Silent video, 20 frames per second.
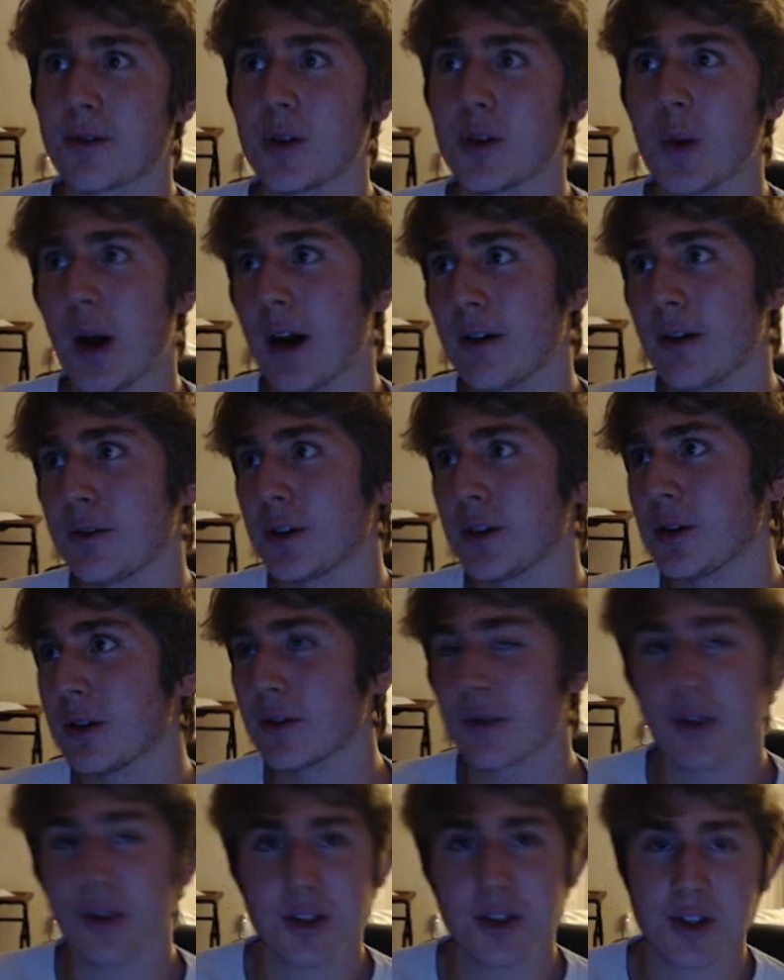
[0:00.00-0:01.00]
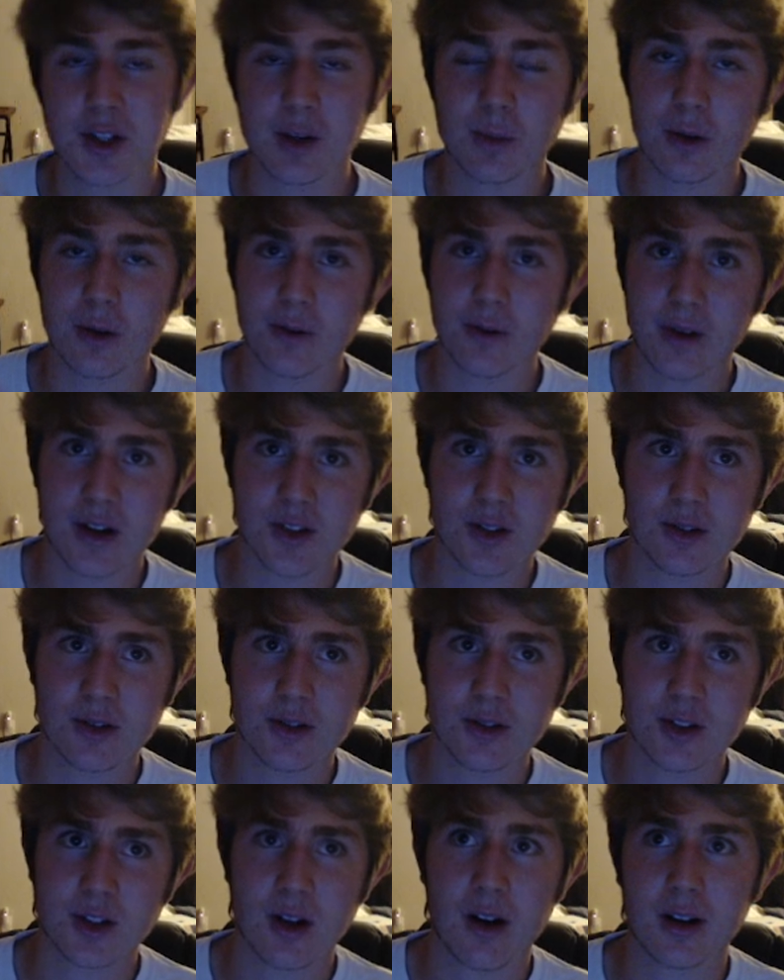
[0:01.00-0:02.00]
You have university
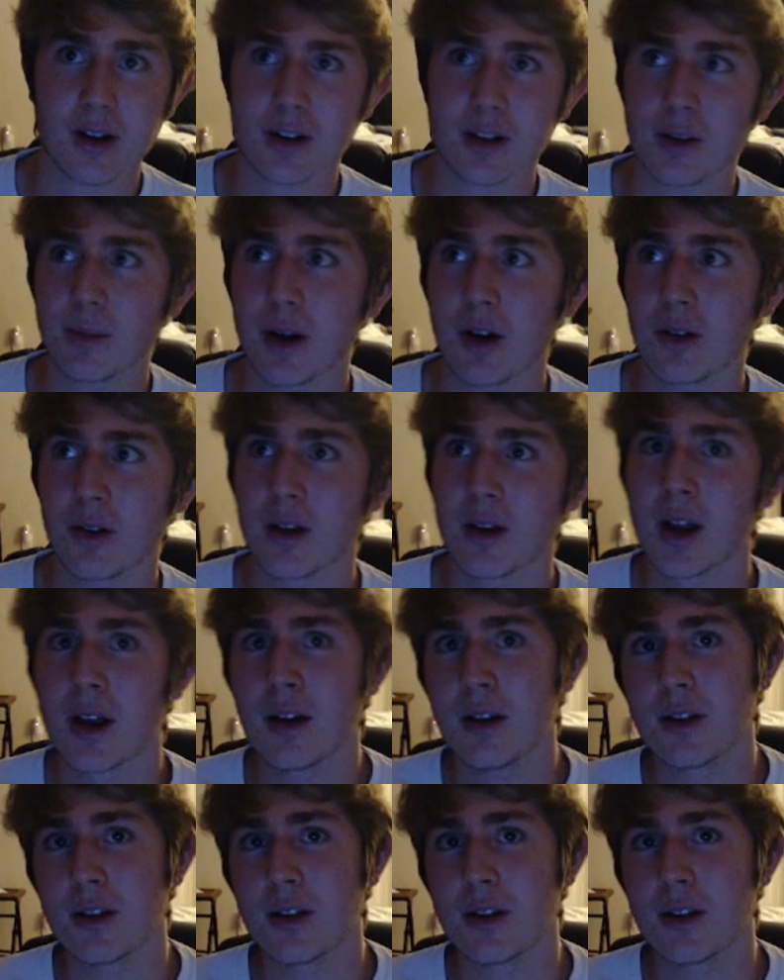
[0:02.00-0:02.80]
professors talking about